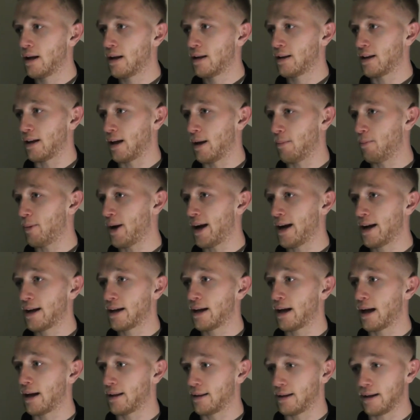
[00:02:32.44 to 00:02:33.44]
to get back
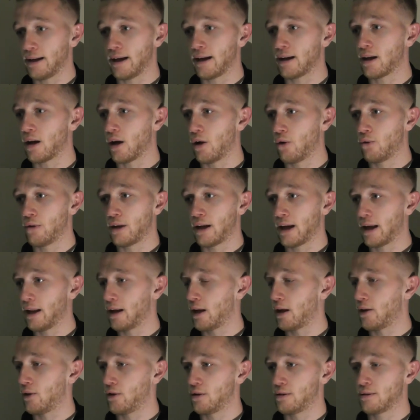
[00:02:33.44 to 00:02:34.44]
and to get going again.
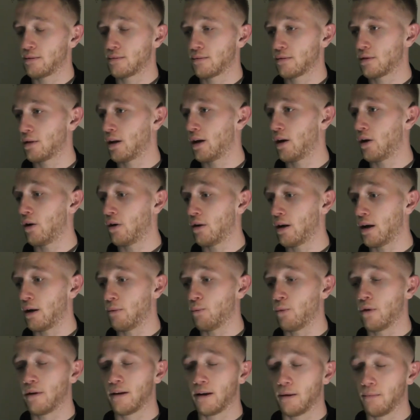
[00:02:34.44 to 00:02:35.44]
And
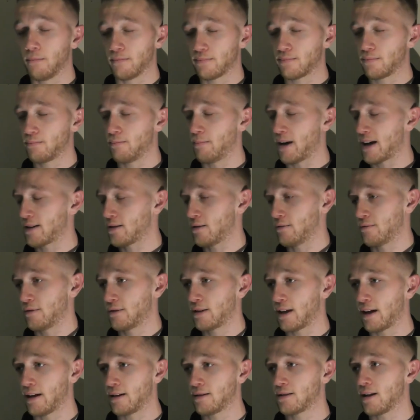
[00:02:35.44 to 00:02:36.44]
massive
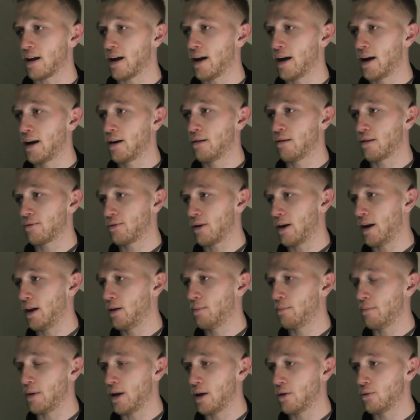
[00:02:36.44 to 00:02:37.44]
thanks to Harden for
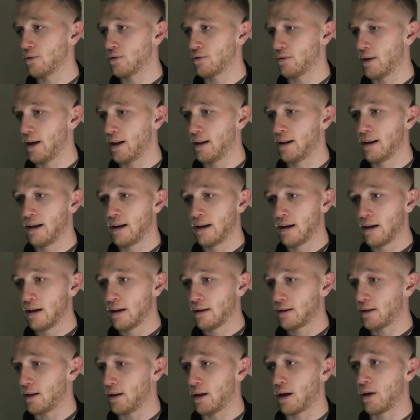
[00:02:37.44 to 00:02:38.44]
helping me out as well.
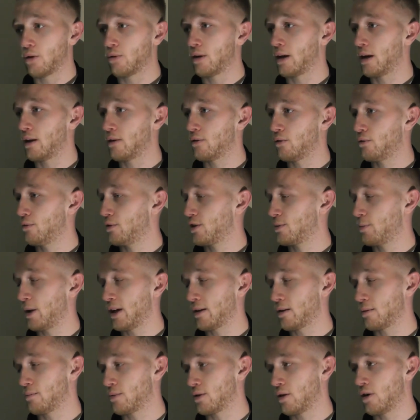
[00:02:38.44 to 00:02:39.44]
They know that I
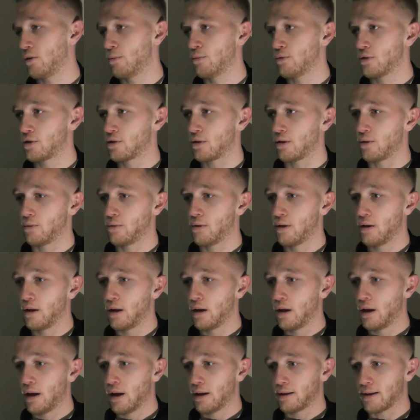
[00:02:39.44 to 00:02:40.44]
respect them so much.
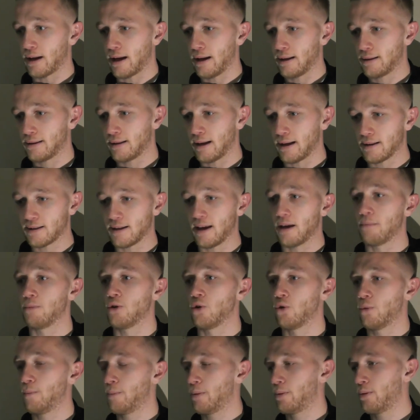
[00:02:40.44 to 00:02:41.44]
So that set me
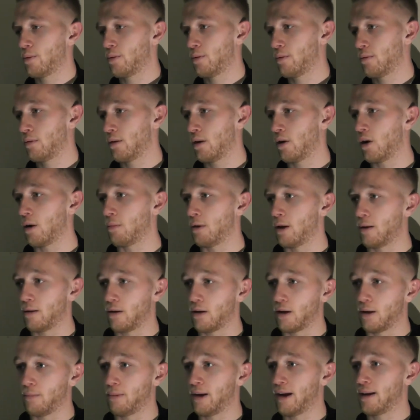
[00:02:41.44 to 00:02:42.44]
up on
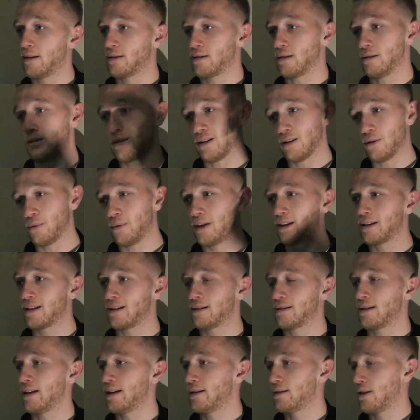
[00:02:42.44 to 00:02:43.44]
a pedestal to go into the
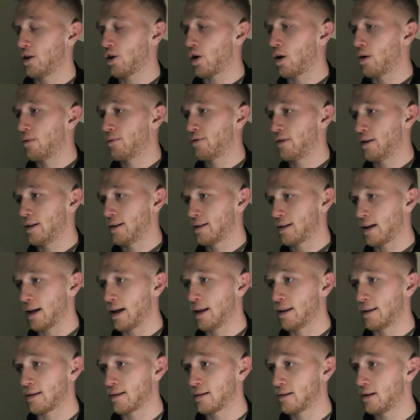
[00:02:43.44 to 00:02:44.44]
season confident,
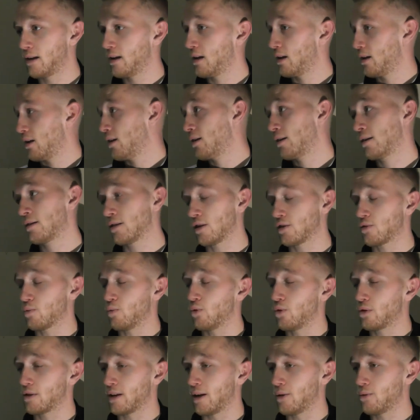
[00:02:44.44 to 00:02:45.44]
and it's
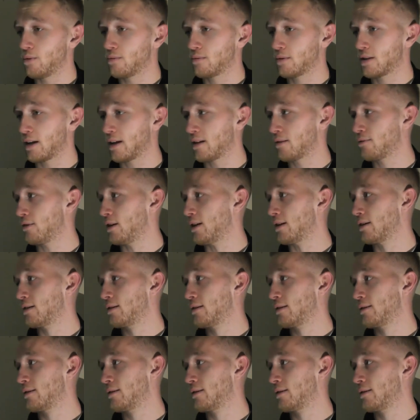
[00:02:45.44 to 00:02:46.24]
worked out, thankfully.